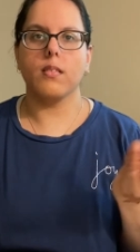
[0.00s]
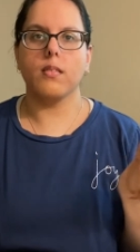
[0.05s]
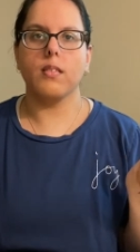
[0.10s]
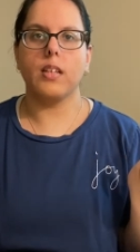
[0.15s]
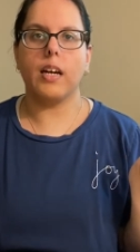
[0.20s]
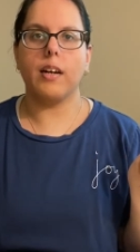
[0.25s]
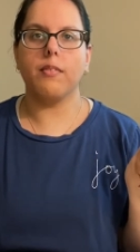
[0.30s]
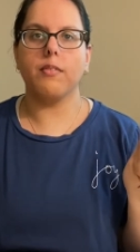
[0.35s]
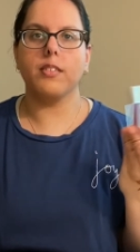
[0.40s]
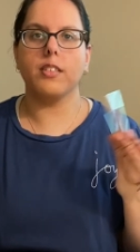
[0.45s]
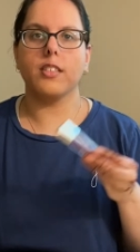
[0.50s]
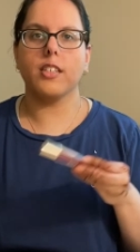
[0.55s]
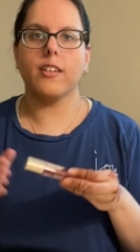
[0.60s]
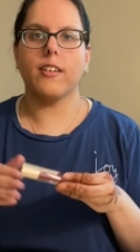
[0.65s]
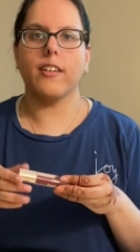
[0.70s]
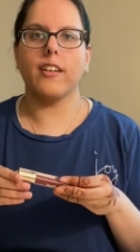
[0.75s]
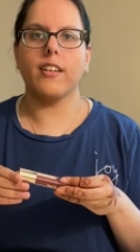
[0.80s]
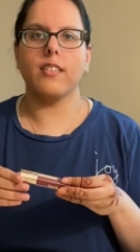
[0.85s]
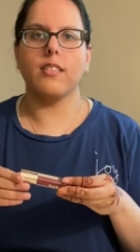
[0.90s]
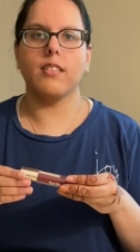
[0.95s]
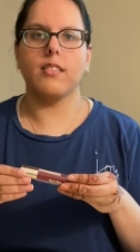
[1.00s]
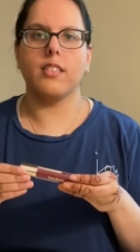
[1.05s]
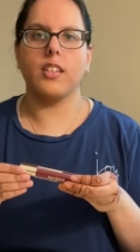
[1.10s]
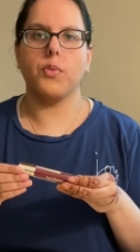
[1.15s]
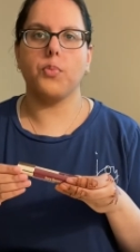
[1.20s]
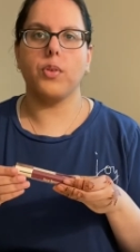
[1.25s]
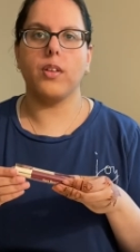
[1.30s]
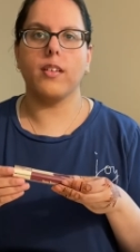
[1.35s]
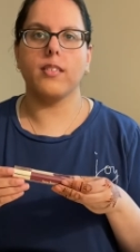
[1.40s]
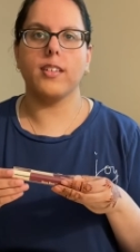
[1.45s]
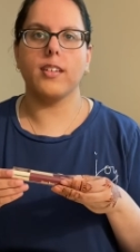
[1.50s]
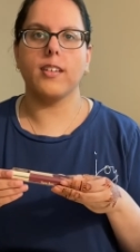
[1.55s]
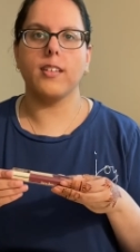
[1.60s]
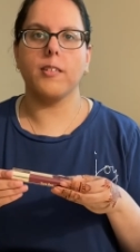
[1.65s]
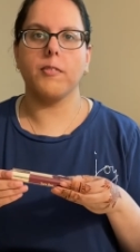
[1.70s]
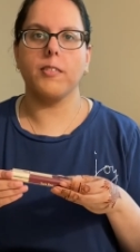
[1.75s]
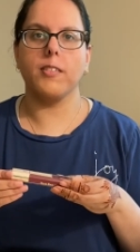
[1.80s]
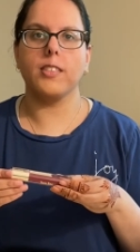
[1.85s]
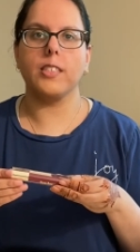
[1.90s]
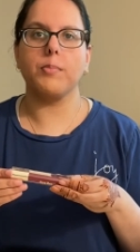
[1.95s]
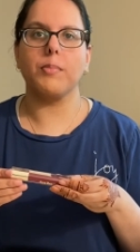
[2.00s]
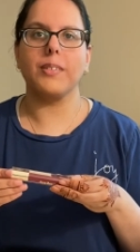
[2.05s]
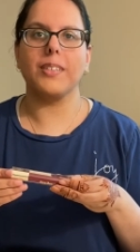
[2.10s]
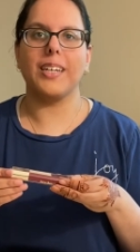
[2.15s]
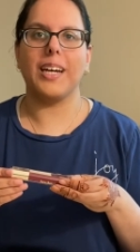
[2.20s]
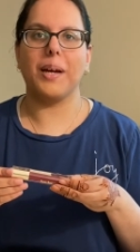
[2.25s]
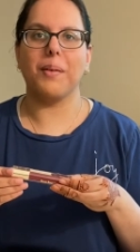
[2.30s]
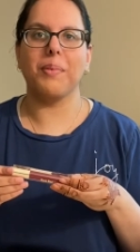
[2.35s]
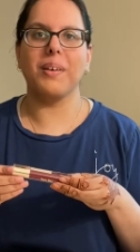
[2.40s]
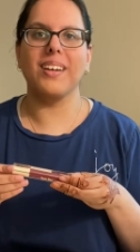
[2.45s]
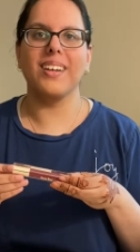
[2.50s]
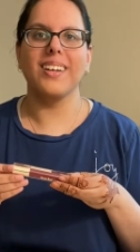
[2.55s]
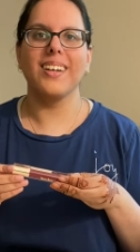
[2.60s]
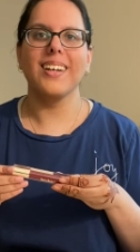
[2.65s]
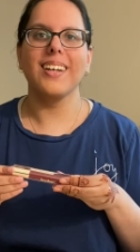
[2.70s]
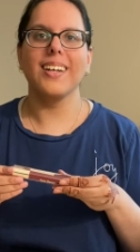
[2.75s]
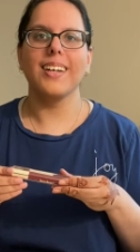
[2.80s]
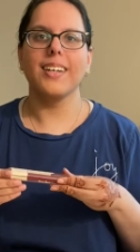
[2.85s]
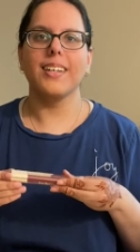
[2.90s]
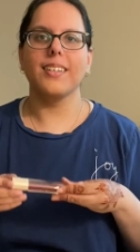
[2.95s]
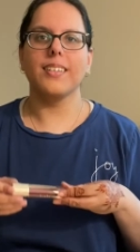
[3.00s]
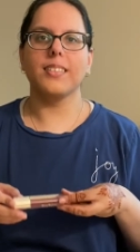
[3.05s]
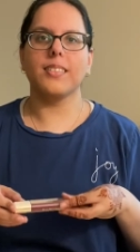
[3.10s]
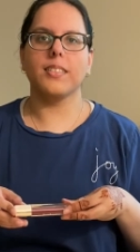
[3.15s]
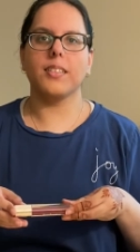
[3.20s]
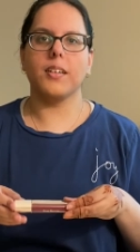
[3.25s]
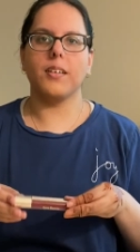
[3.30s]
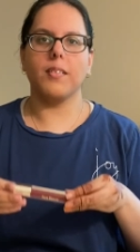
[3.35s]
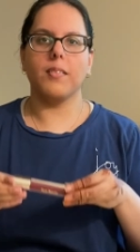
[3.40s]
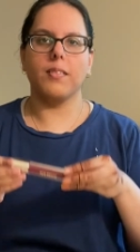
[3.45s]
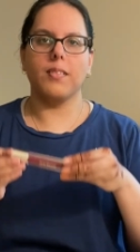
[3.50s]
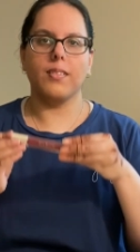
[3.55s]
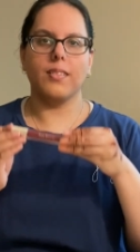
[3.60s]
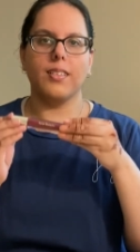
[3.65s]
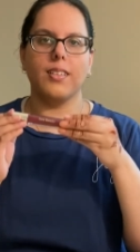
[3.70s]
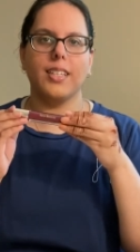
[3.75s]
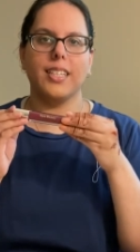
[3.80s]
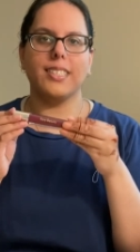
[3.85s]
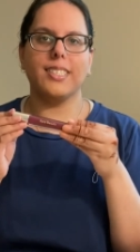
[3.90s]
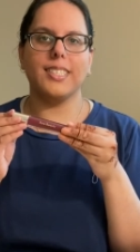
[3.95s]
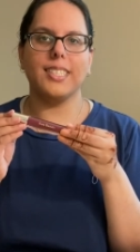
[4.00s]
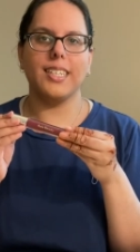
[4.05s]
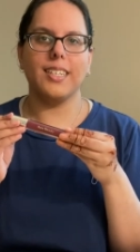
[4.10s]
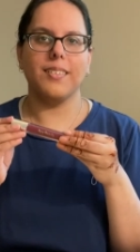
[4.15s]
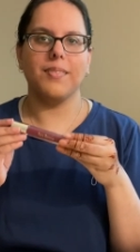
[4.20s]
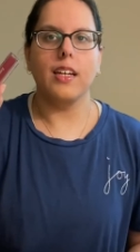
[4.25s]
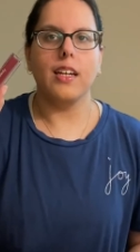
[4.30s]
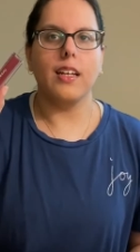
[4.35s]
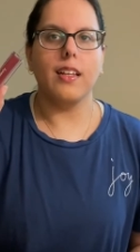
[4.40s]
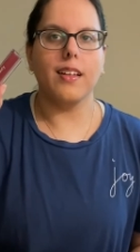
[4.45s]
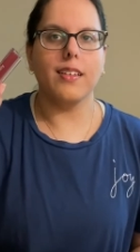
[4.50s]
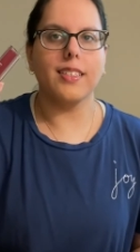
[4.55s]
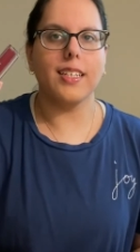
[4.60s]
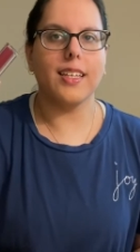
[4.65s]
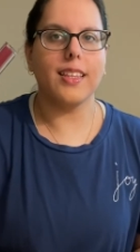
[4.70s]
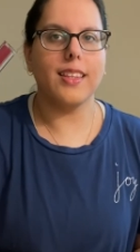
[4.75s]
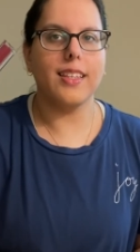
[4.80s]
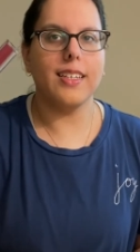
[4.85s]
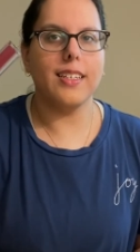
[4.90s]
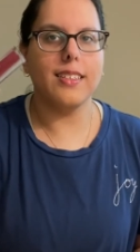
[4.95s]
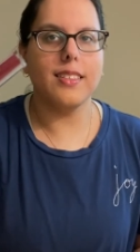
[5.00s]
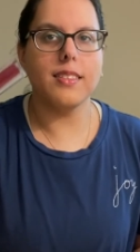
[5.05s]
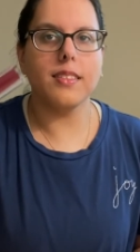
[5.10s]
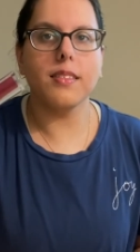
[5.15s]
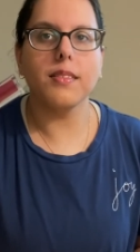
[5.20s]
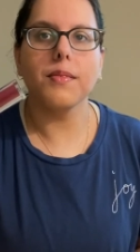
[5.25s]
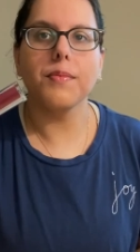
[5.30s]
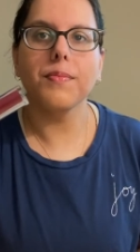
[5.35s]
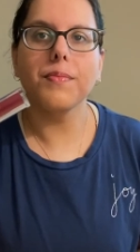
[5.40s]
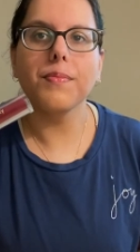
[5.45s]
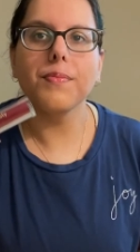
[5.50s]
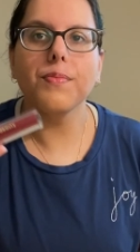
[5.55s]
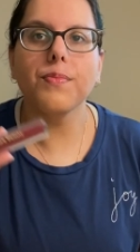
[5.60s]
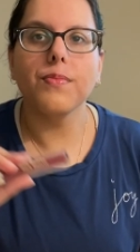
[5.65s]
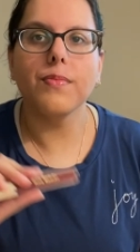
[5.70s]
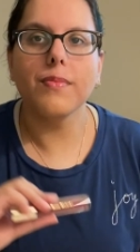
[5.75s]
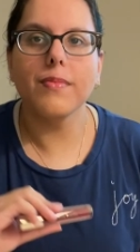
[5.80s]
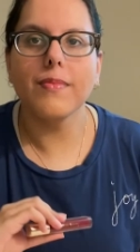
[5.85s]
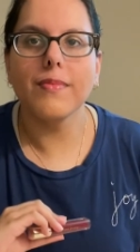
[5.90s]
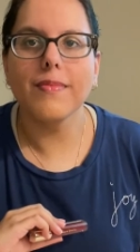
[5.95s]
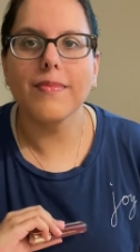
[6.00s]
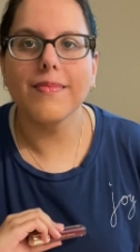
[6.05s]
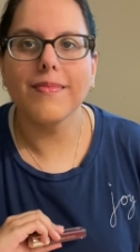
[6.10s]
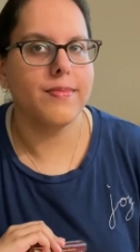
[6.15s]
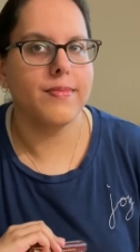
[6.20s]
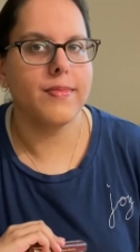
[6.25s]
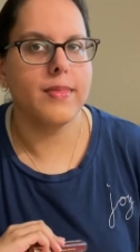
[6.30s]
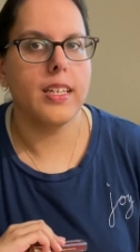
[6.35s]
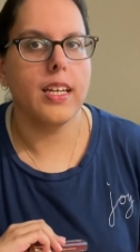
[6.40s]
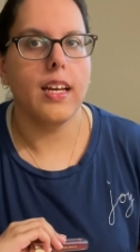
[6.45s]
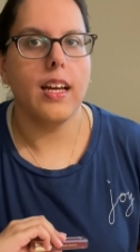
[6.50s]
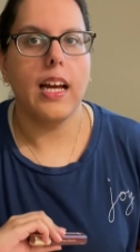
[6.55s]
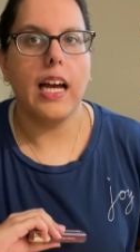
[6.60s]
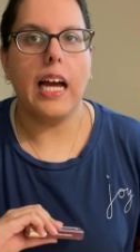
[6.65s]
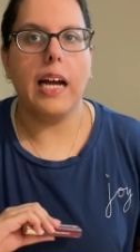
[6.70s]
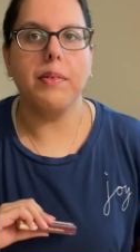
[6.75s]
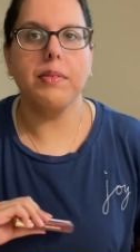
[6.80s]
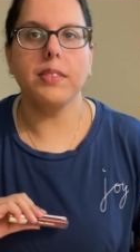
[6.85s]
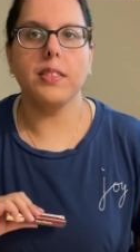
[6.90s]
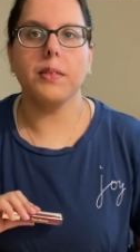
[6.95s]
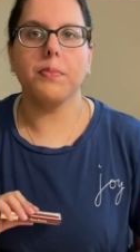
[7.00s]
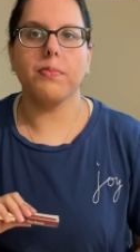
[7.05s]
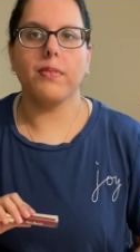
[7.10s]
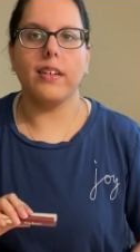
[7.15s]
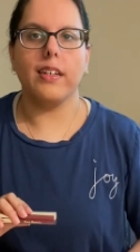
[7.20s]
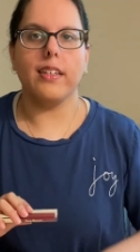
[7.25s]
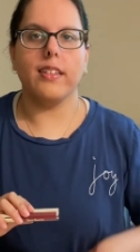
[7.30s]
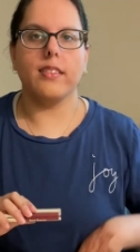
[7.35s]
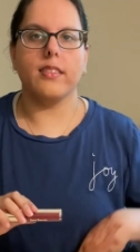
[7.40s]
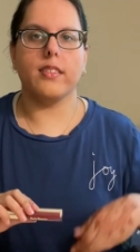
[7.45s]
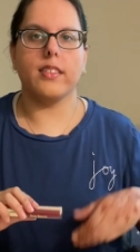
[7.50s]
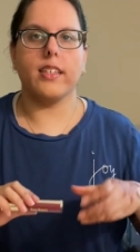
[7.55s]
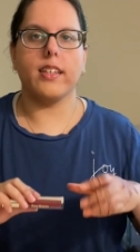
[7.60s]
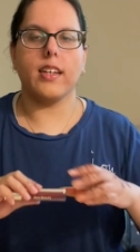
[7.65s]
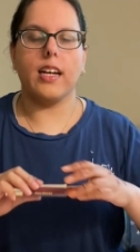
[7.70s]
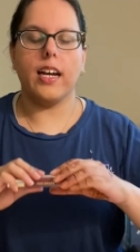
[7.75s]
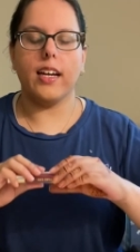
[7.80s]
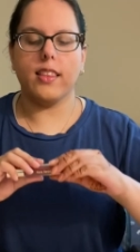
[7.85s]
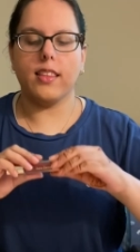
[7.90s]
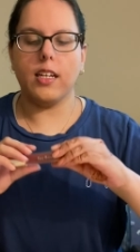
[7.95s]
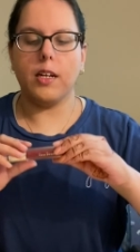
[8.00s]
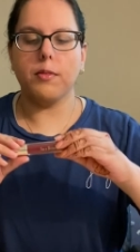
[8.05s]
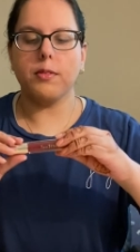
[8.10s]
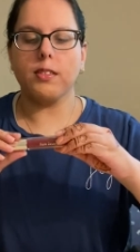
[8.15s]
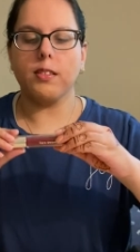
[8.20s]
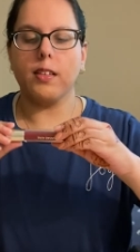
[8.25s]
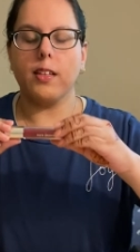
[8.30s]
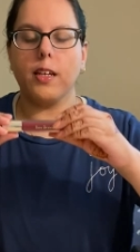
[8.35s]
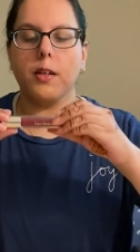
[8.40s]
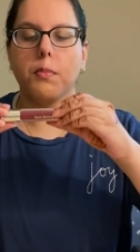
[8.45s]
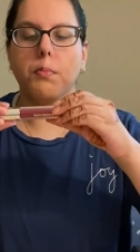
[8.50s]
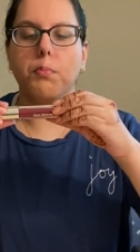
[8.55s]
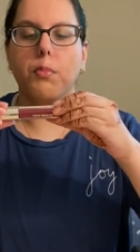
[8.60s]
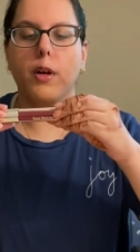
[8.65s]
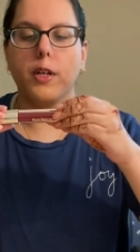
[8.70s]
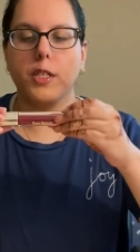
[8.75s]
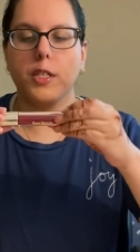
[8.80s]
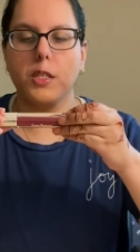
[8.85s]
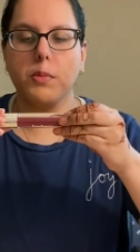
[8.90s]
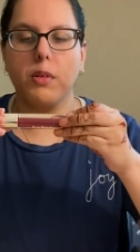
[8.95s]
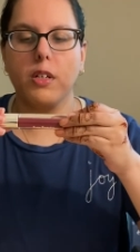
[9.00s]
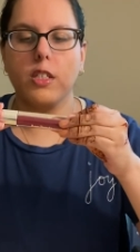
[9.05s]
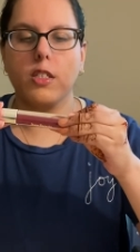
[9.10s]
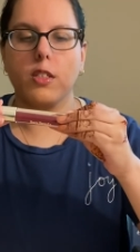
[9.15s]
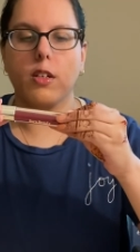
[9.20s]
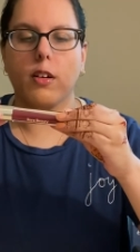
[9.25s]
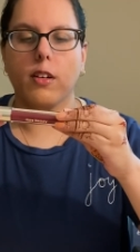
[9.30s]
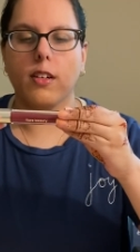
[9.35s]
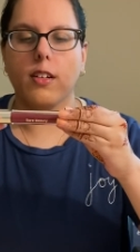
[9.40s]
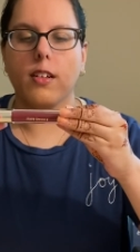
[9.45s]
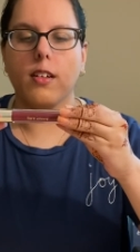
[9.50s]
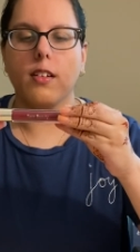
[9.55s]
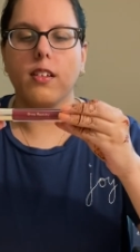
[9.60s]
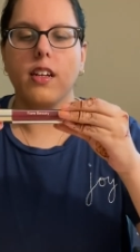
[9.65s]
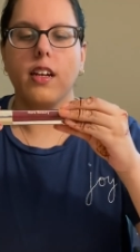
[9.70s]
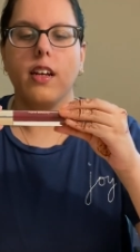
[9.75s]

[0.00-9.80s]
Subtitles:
I was just curious to see what it looks like during the summertime. So, let's see. It looks like this. I was surprised. Like, I thought it was gonna, like, much, much darker.